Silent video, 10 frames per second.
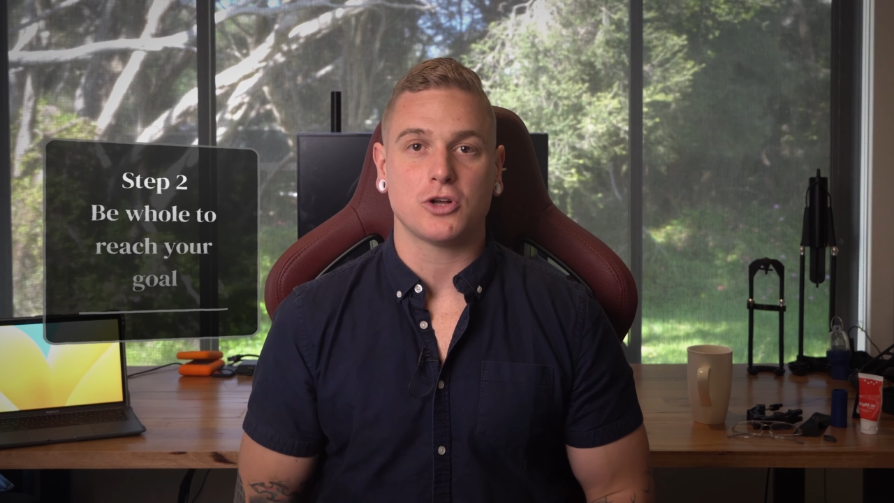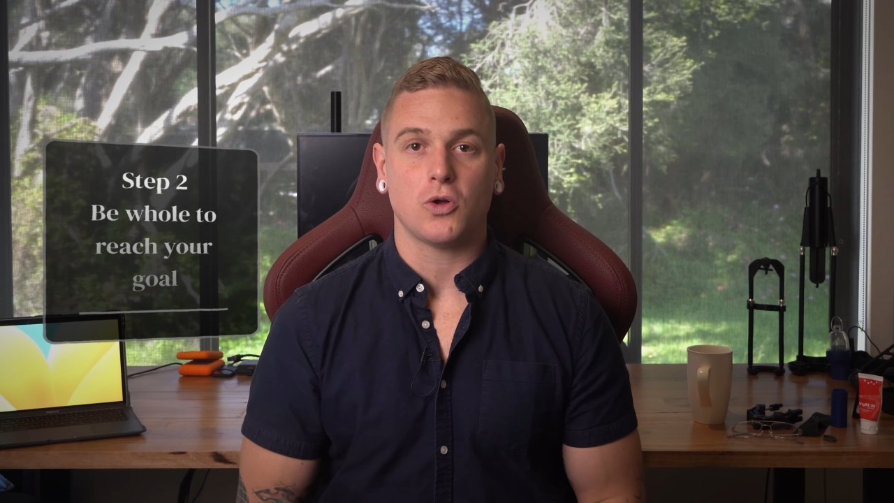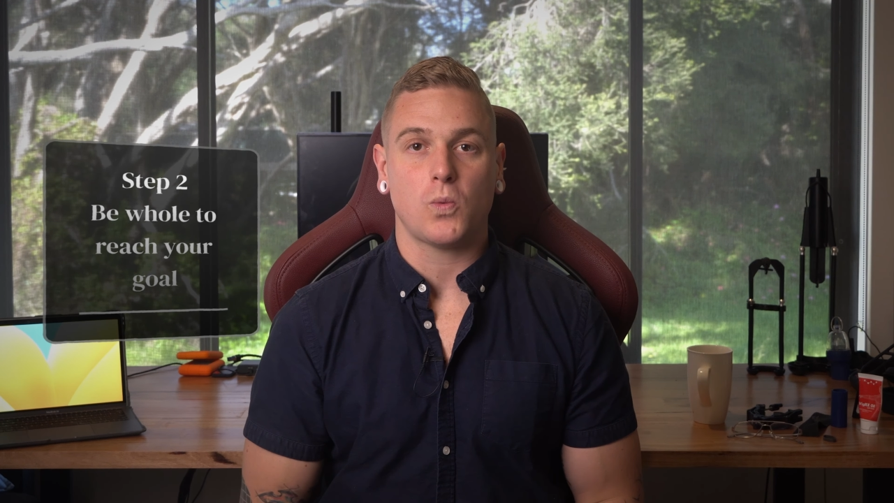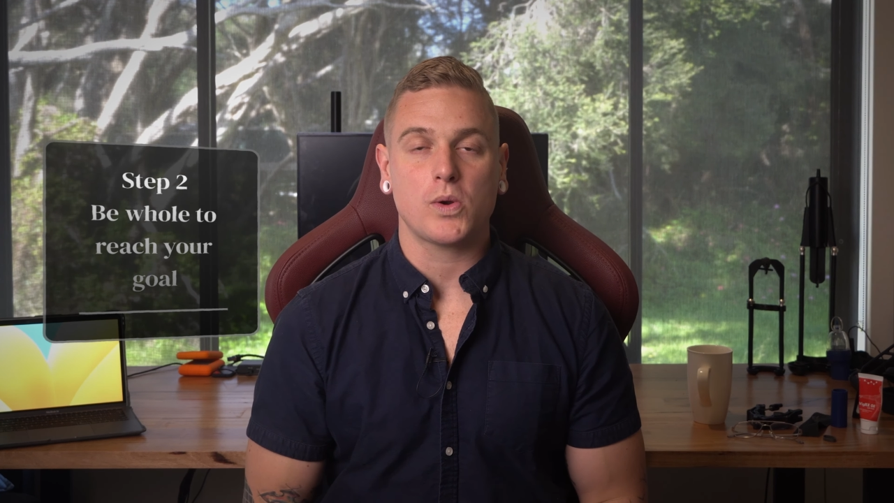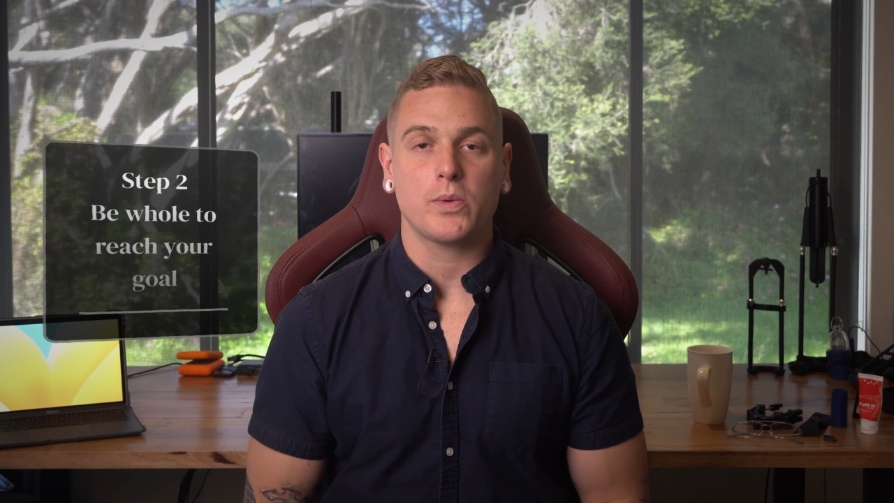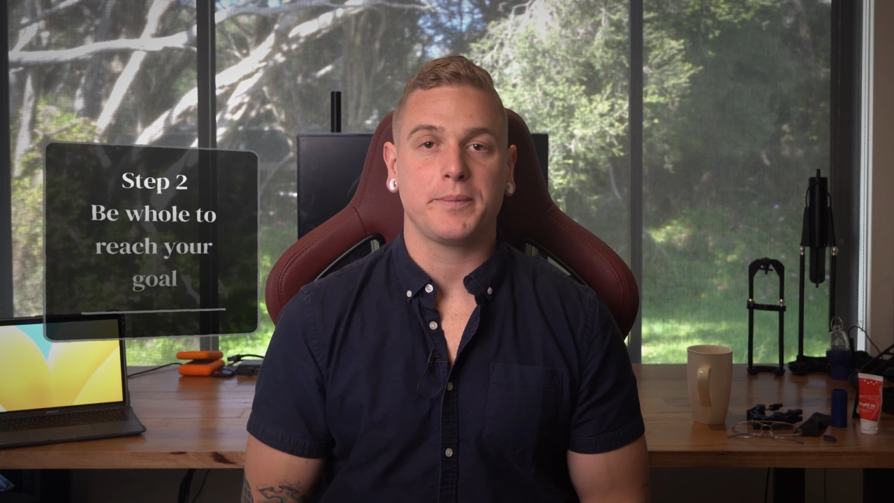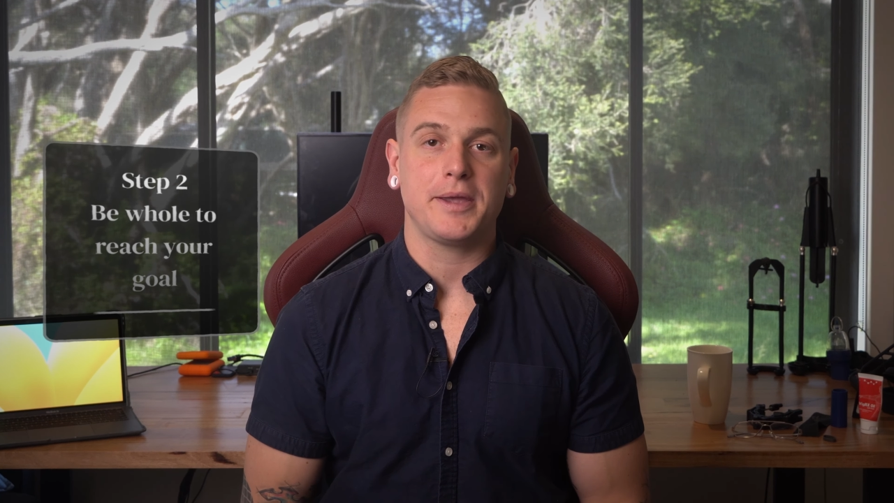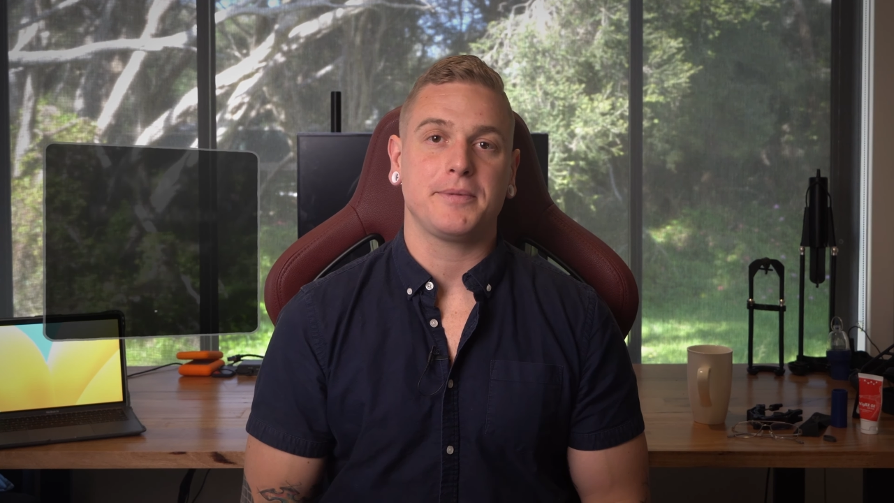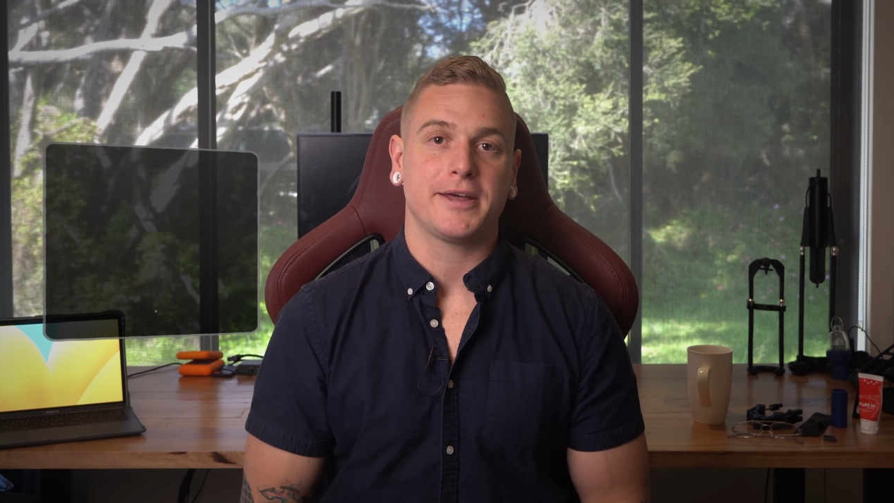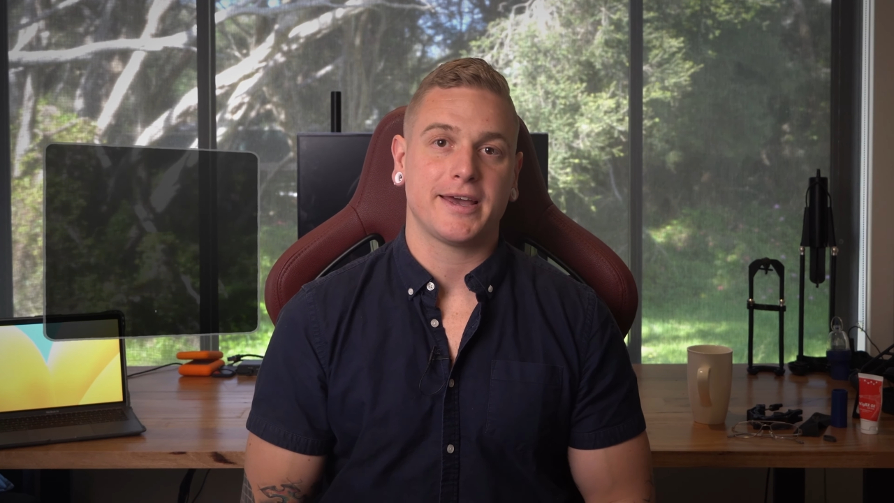goal. What do I
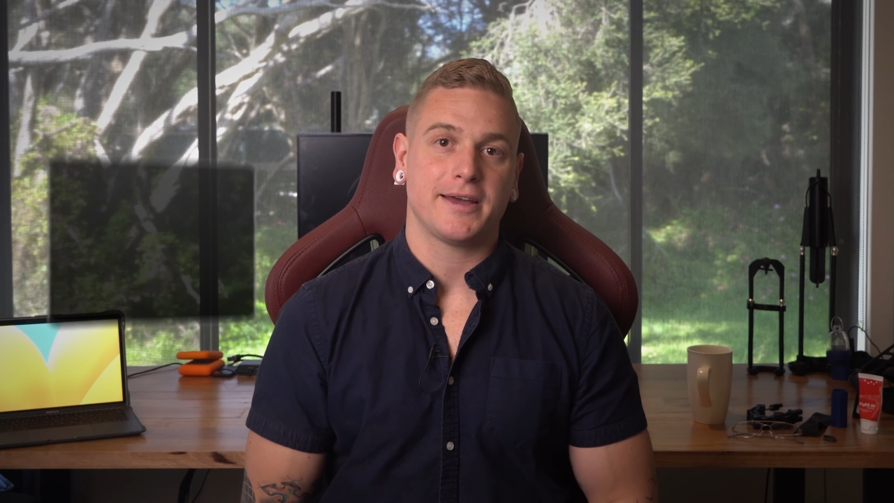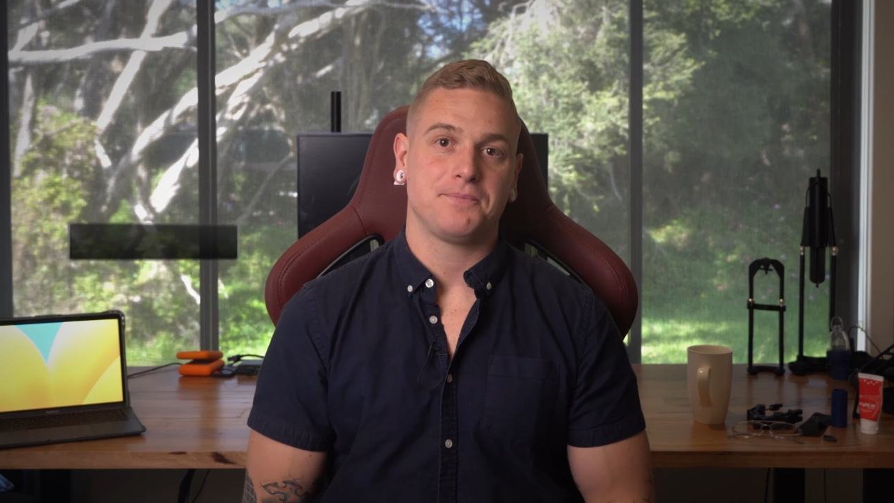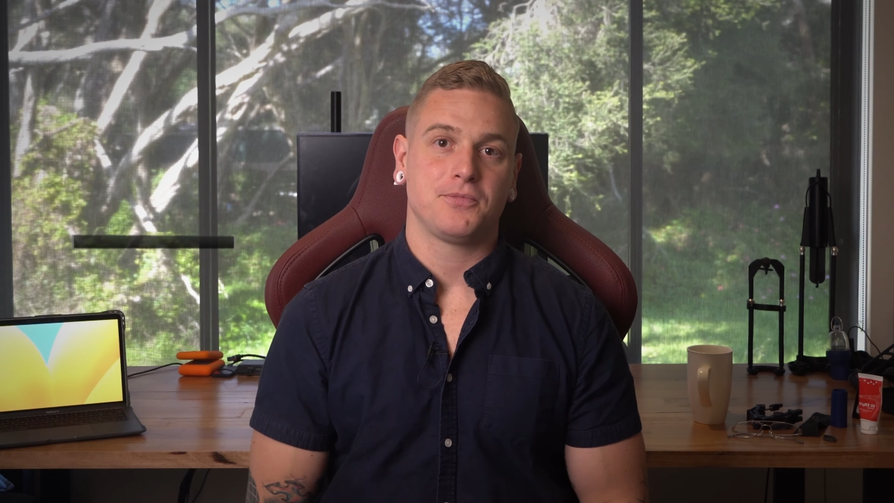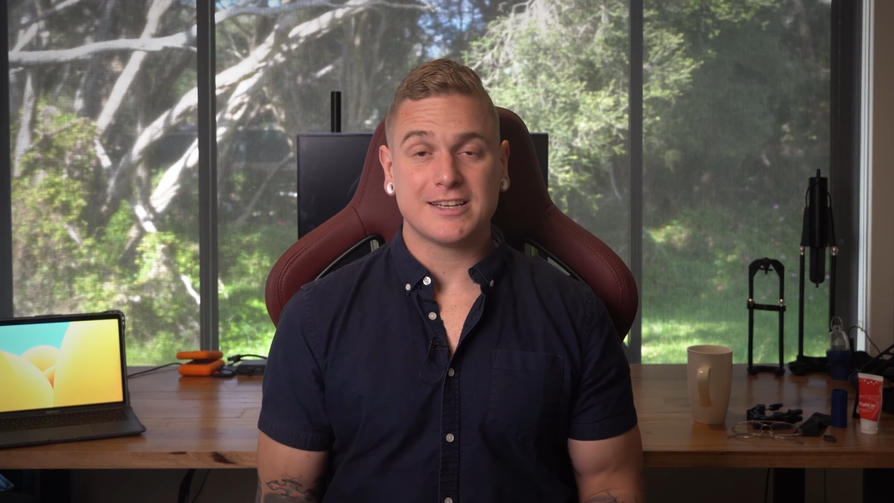mean by that?